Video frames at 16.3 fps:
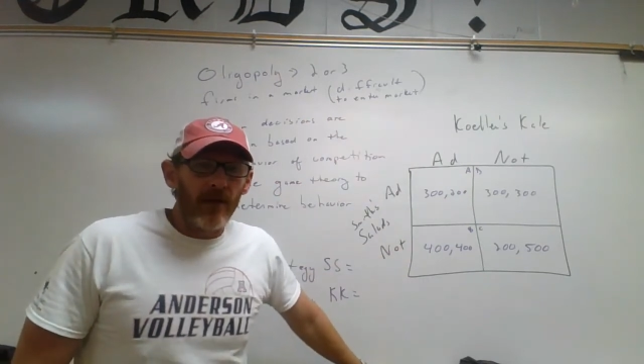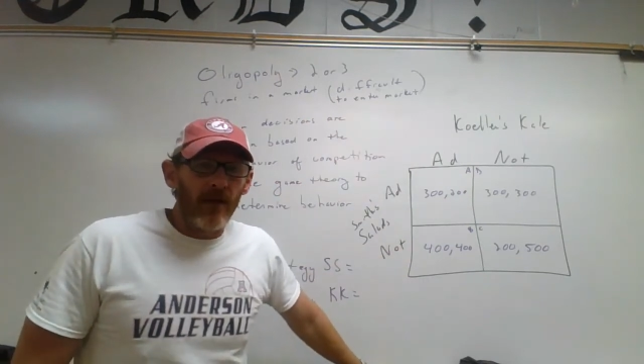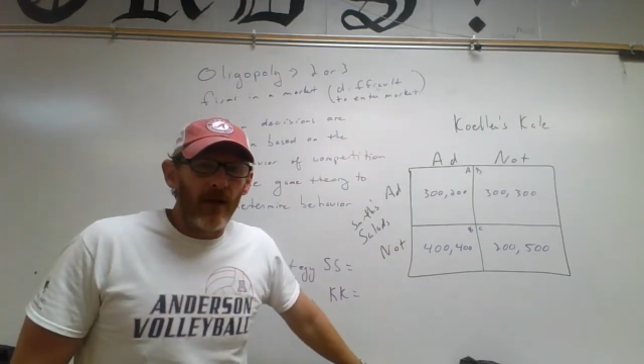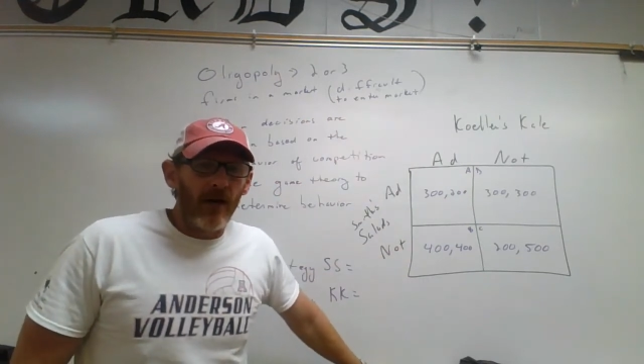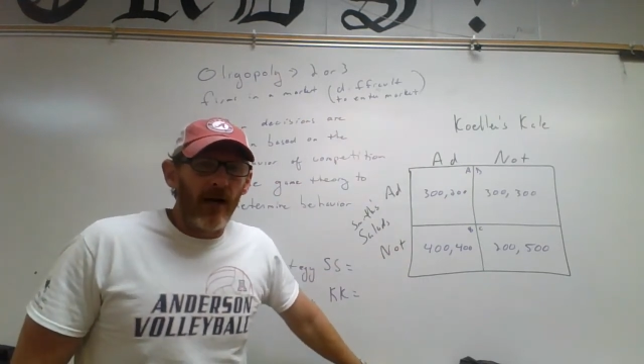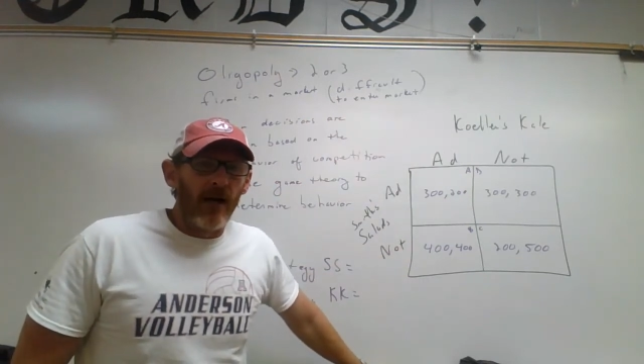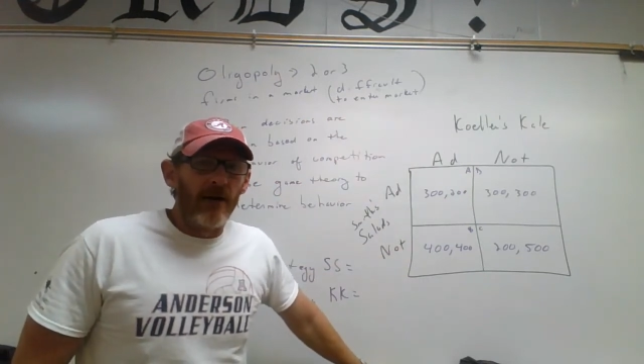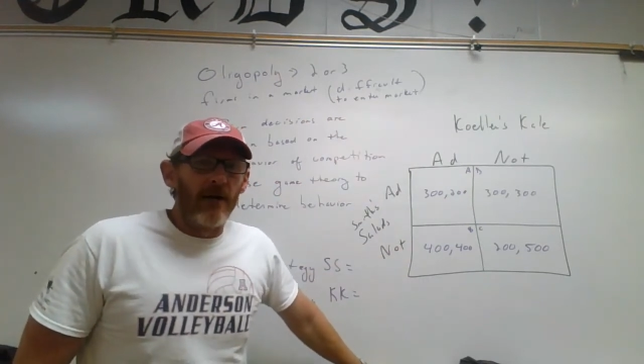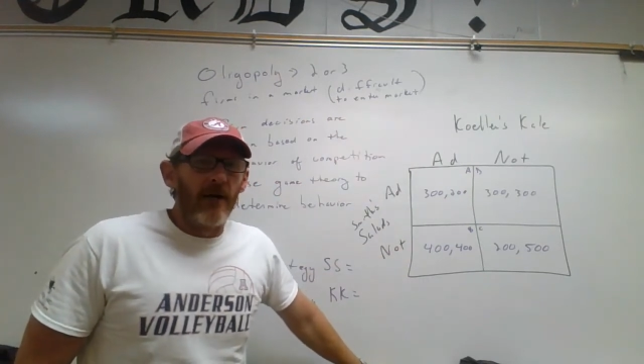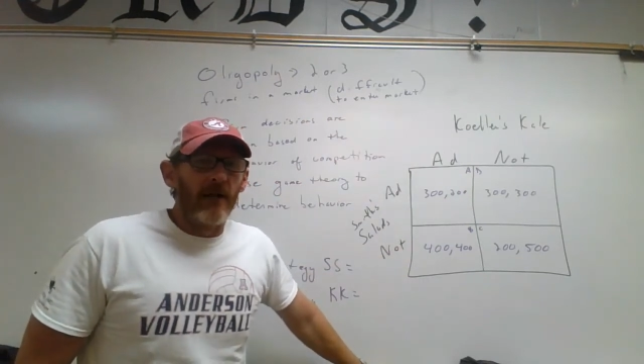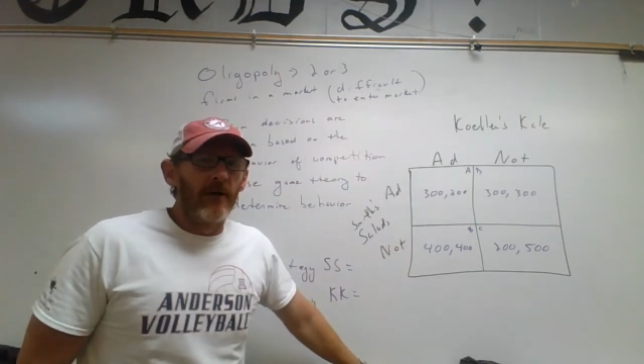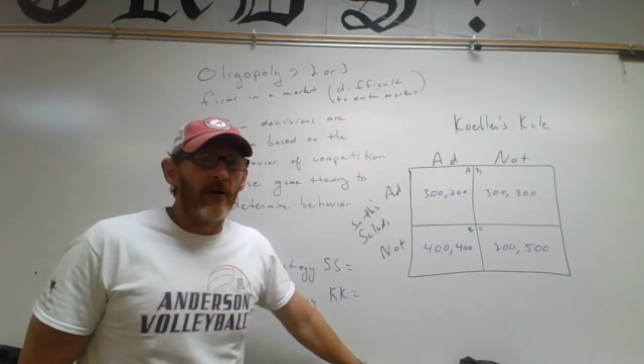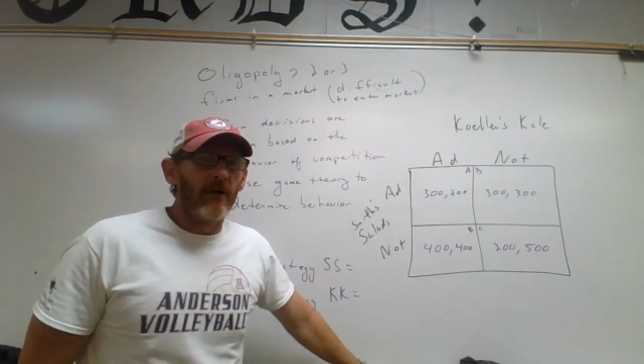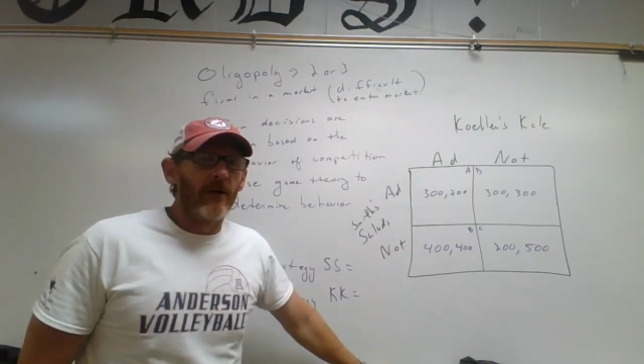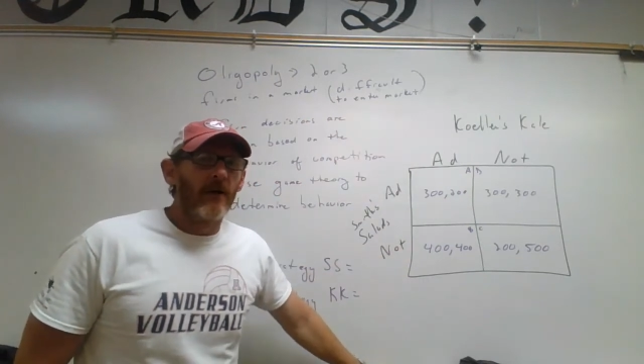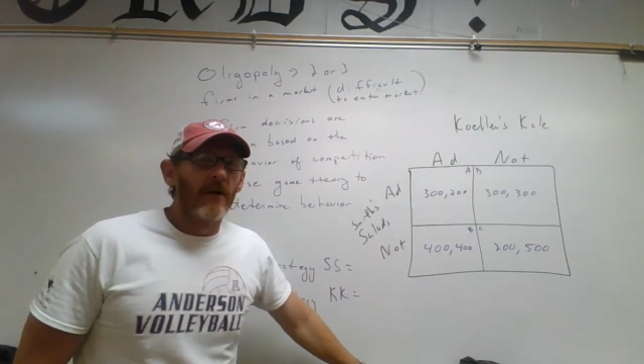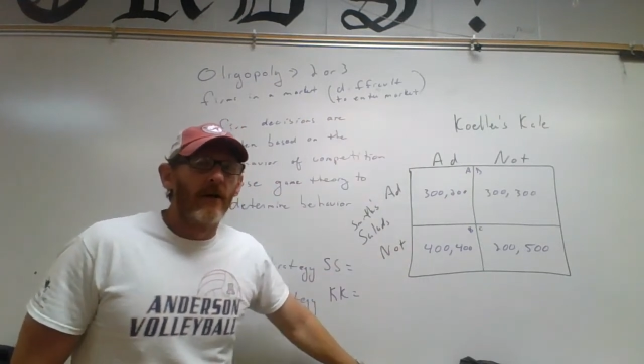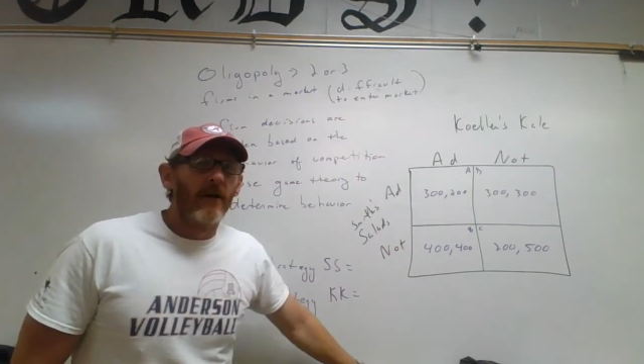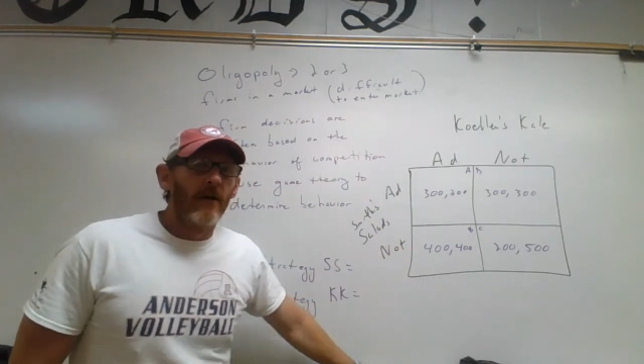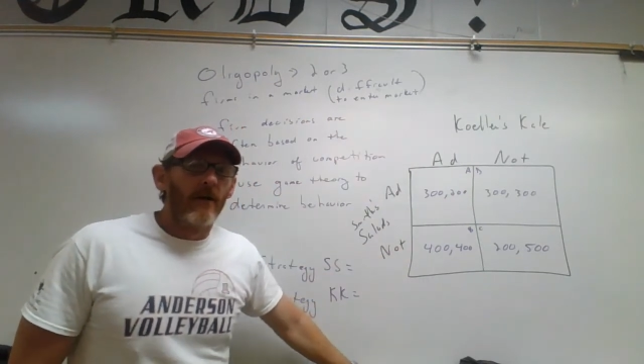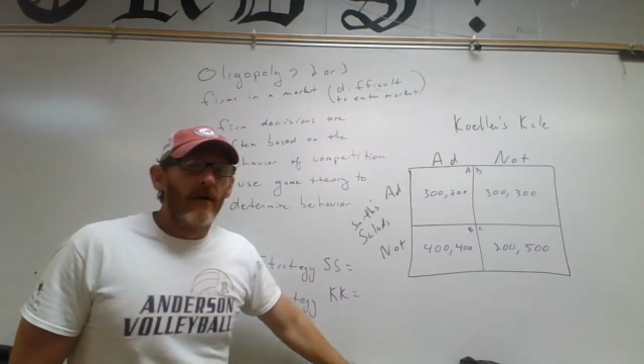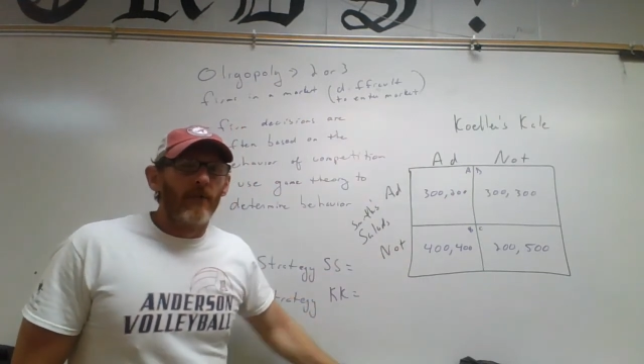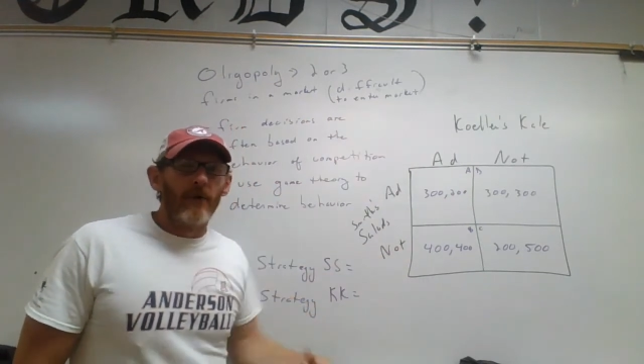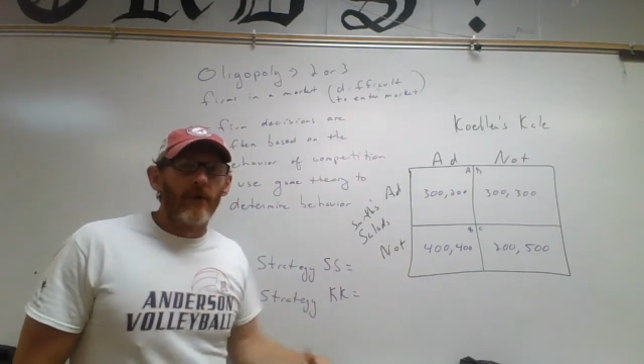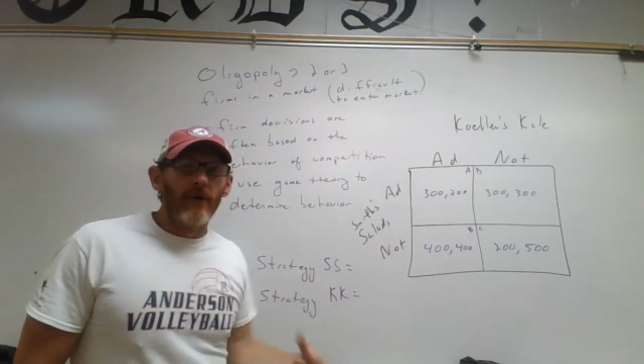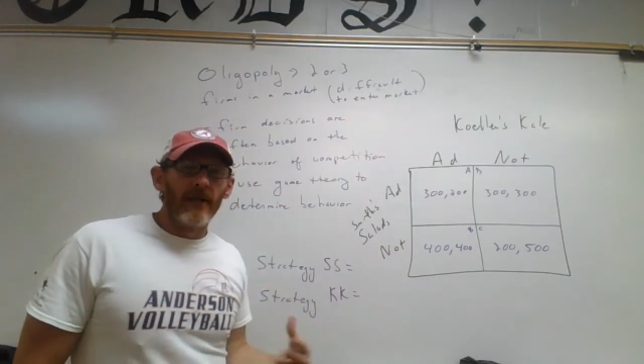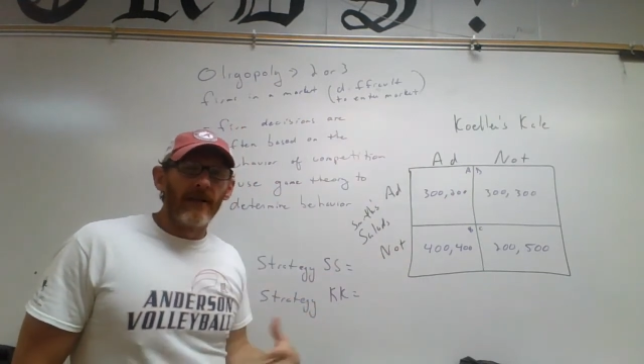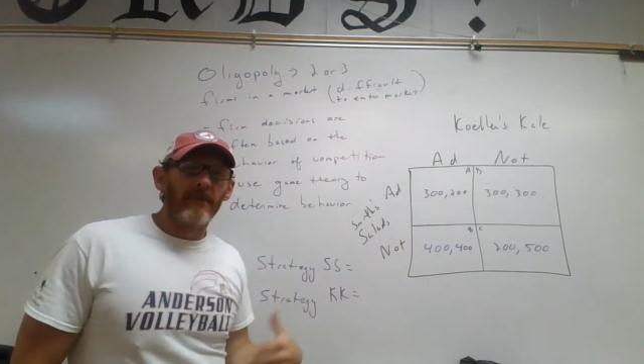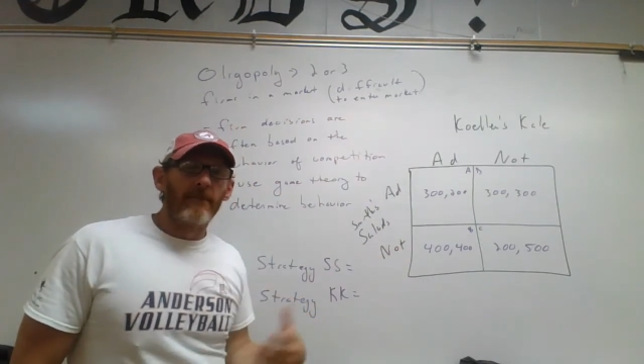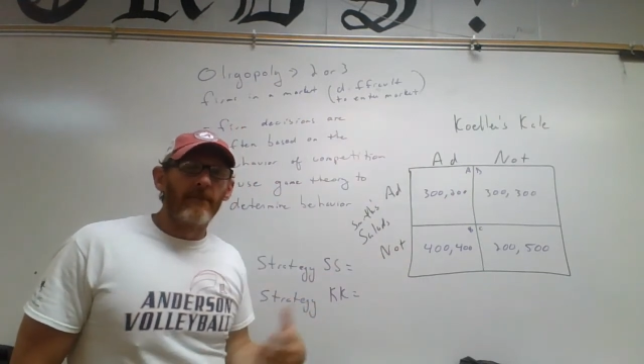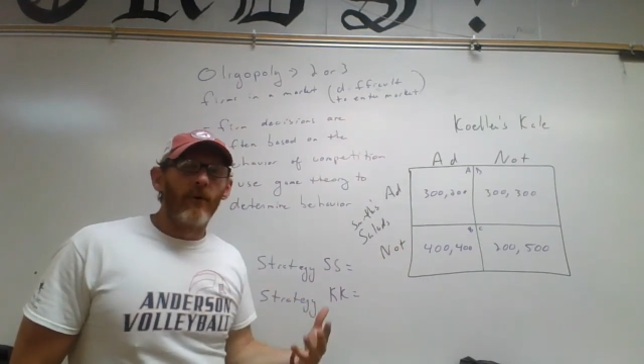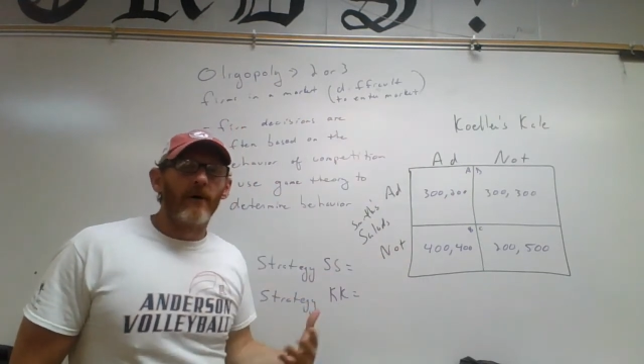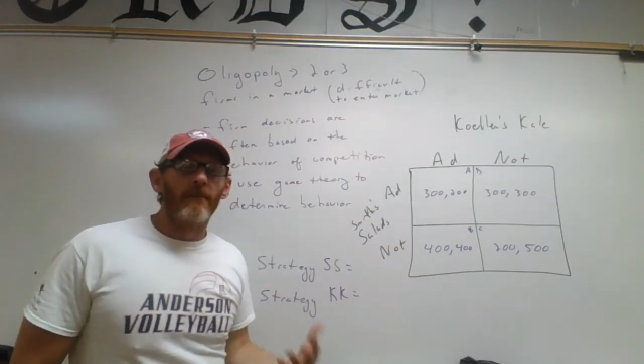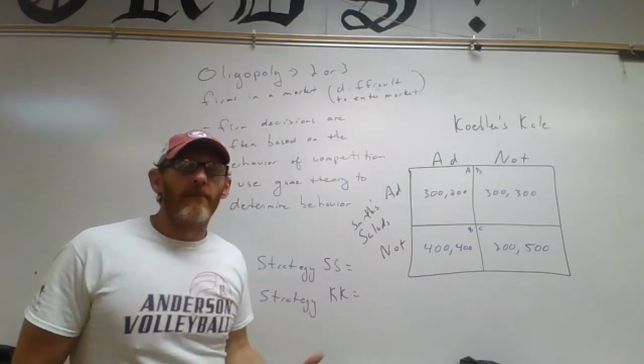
Another really important